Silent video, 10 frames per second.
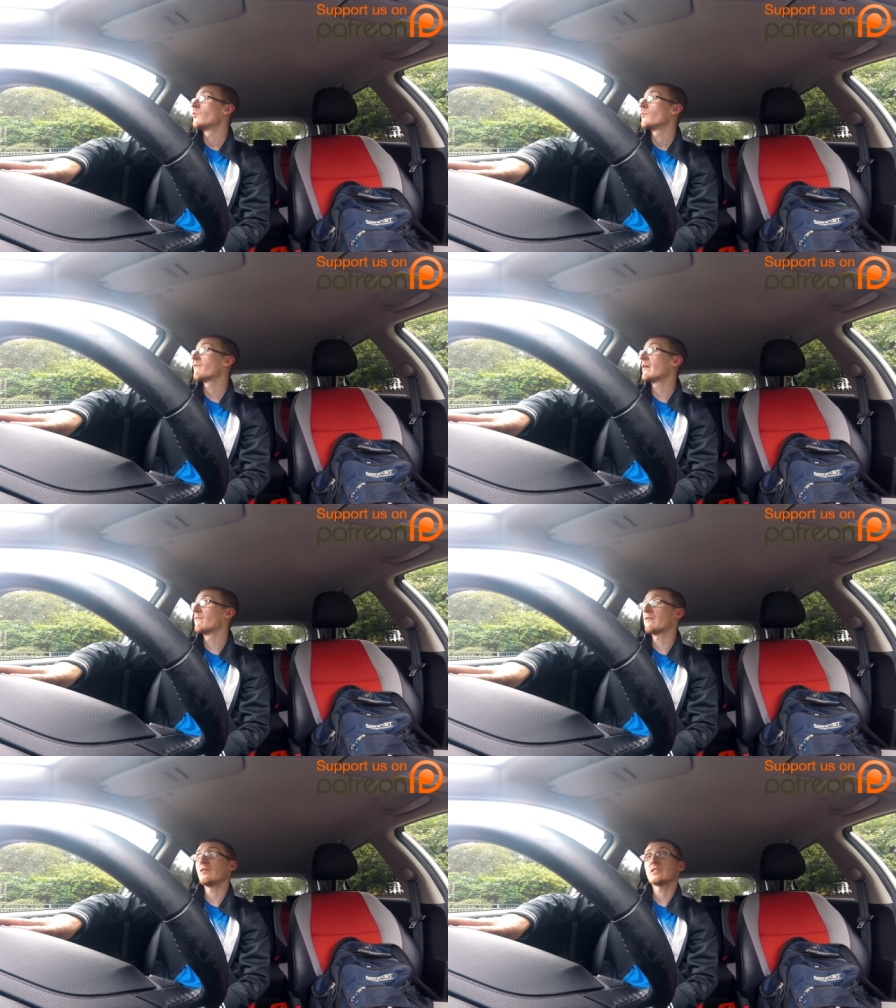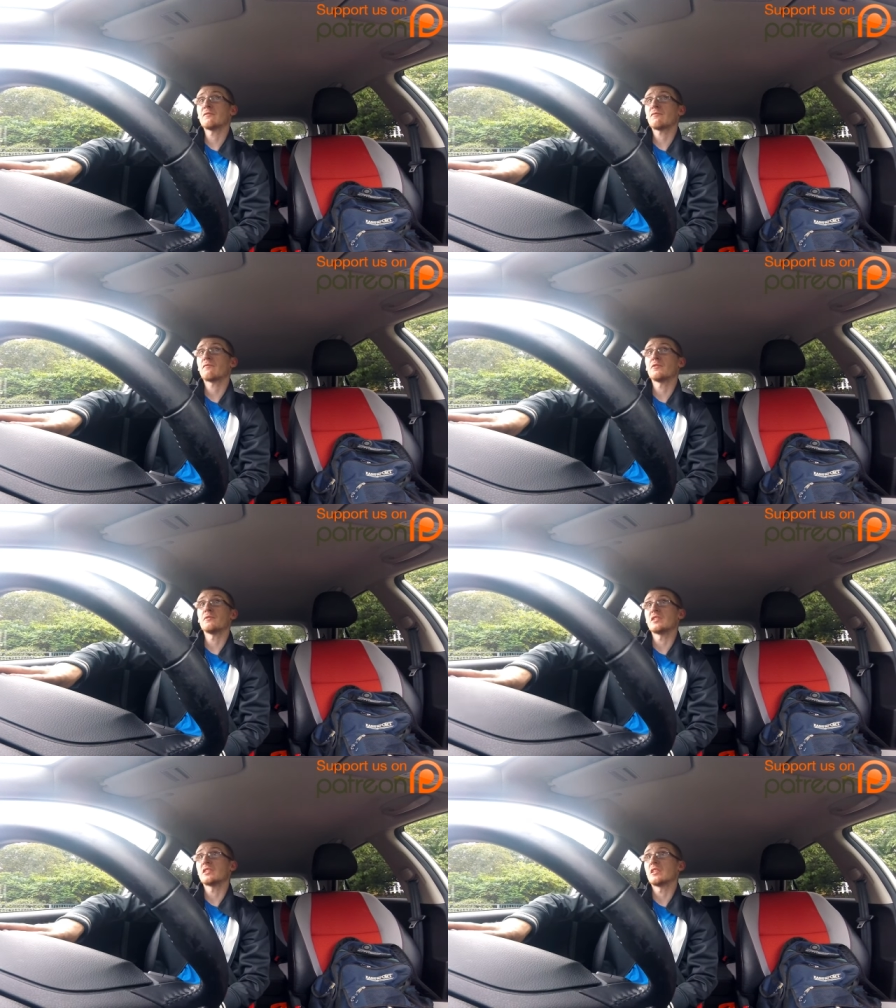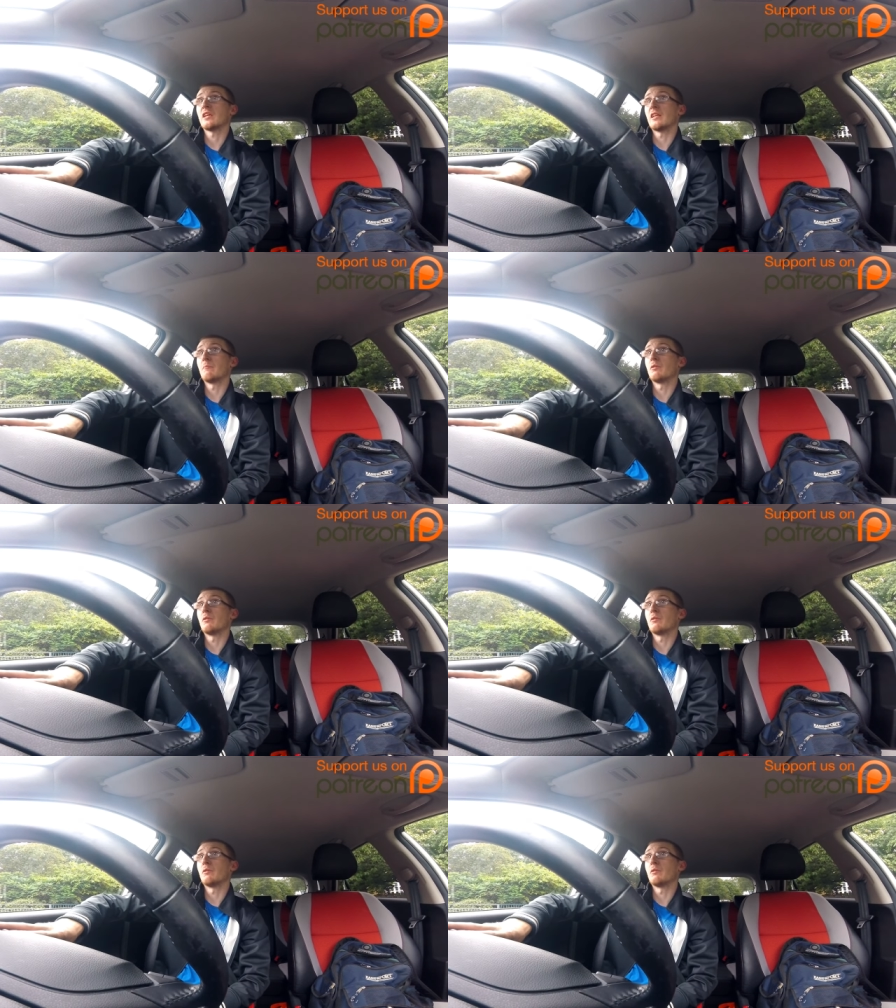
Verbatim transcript: We found several fuses today that have